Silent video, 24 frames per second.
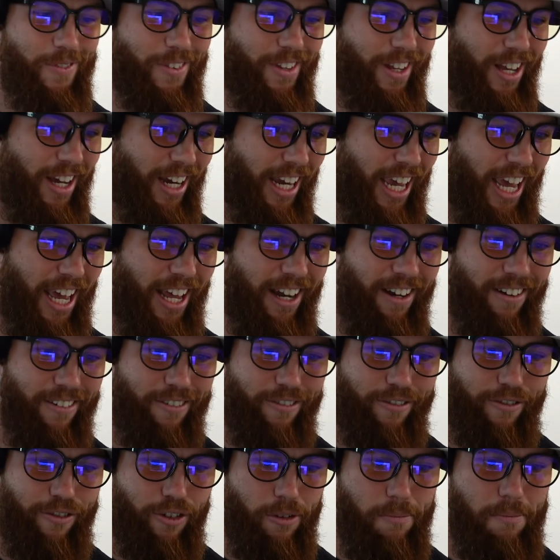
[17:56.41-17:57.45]
again,
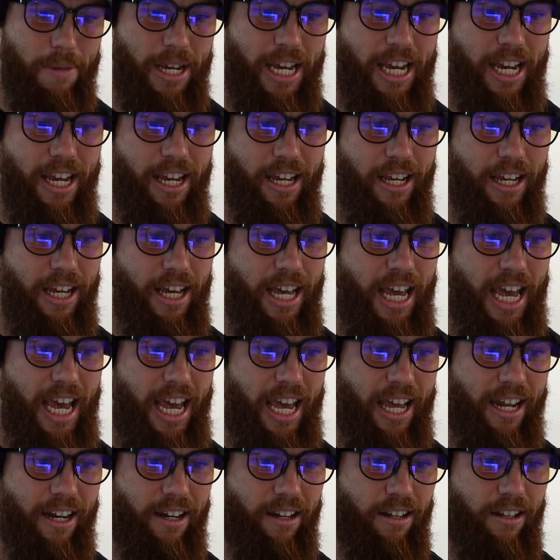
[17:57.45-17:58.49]
for me
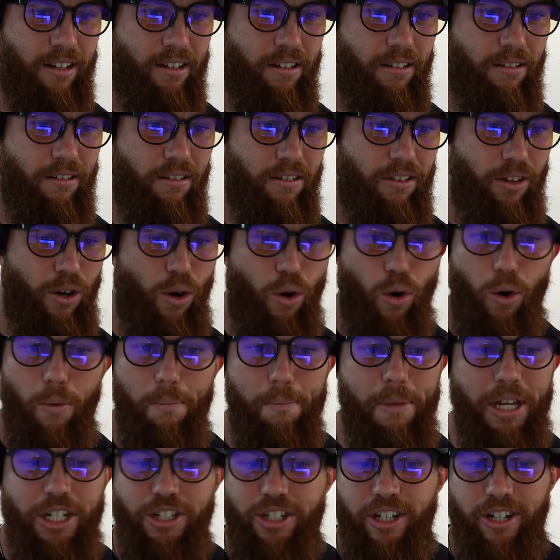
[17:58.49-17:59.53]
and the whole
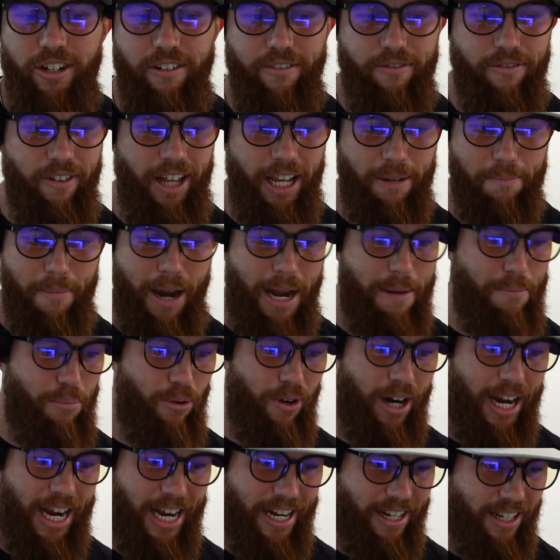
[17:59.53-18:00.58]
mission of like my
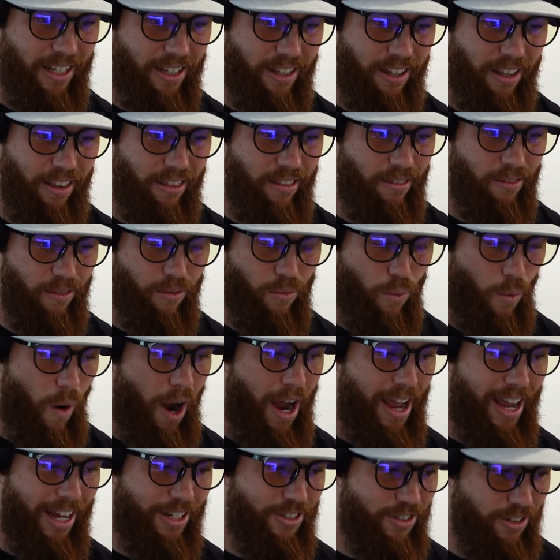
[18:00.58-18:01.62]
brand and the,
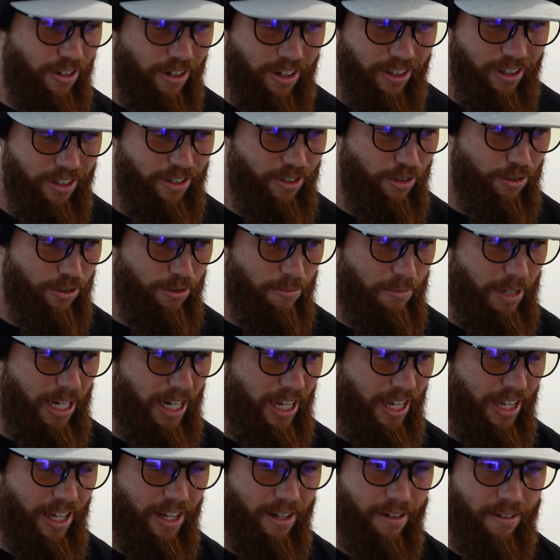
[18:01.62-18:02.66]
why I started the social
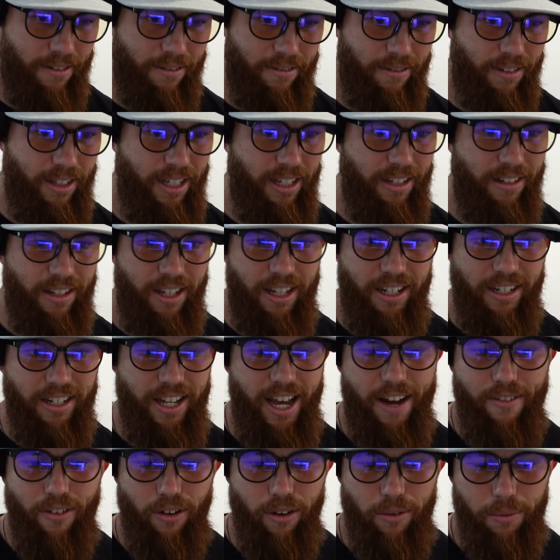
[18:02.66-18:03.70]
media uh, endeavor